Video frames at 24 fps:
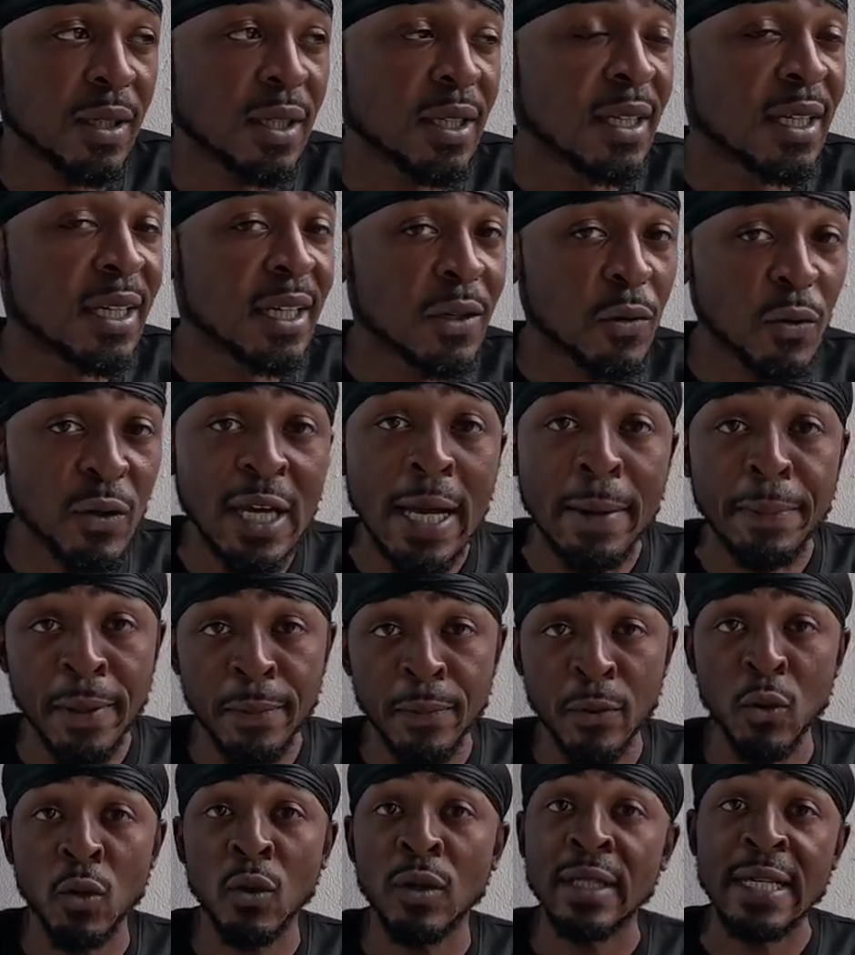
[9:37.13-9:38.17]
Mm-hmm. We got
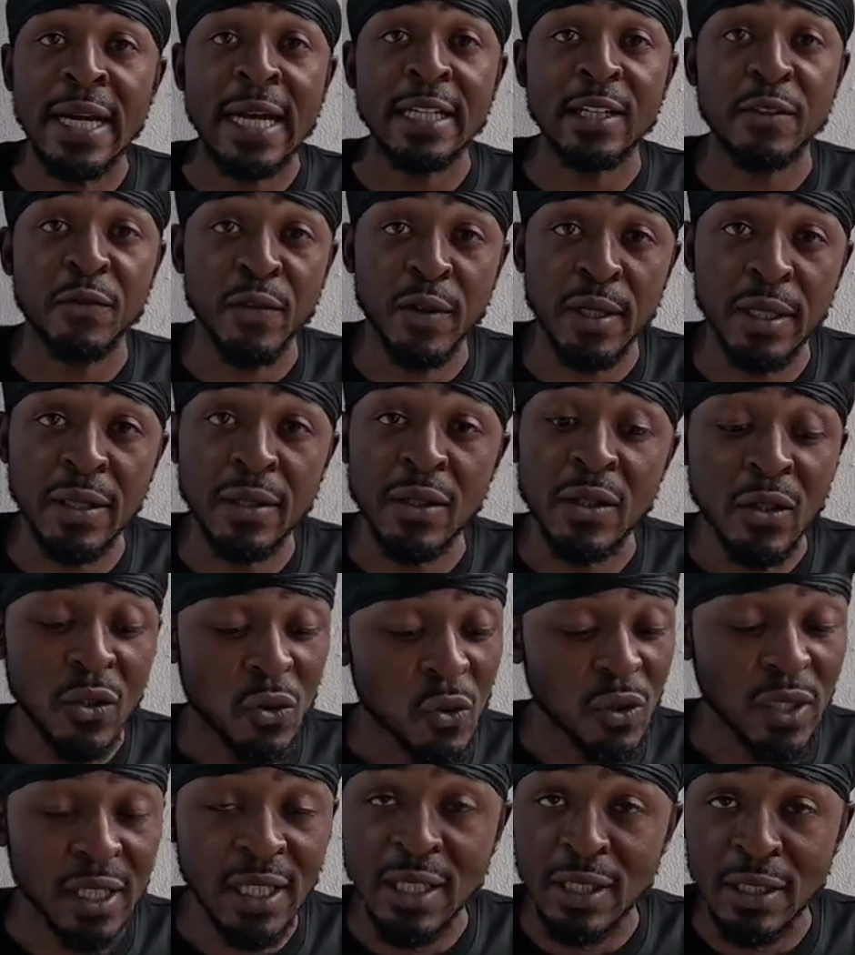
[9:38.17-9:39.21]
people who are not defeated,
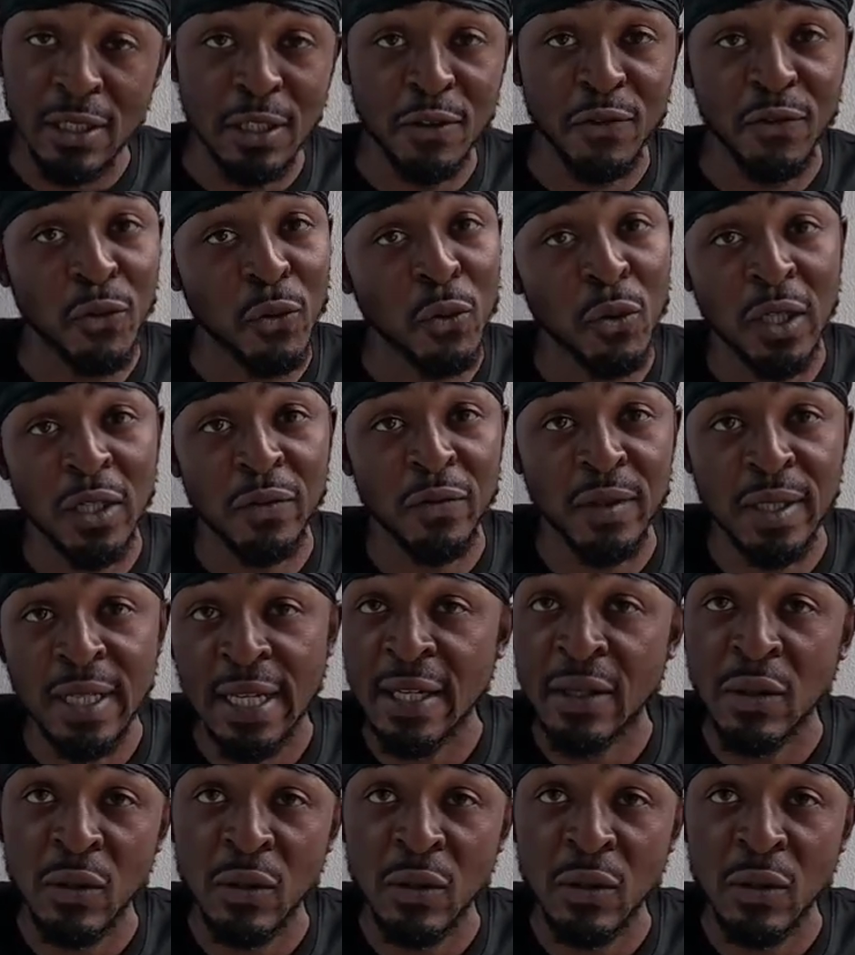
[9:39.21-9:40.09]
who eat good food every day,